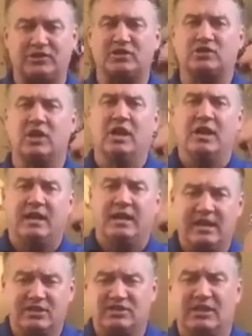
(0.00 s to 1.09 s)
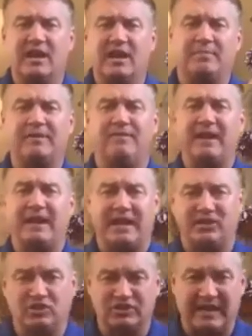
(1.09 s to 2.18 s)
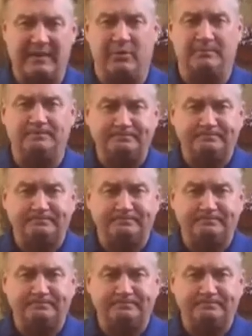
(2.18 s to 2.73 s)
is the company financial stable?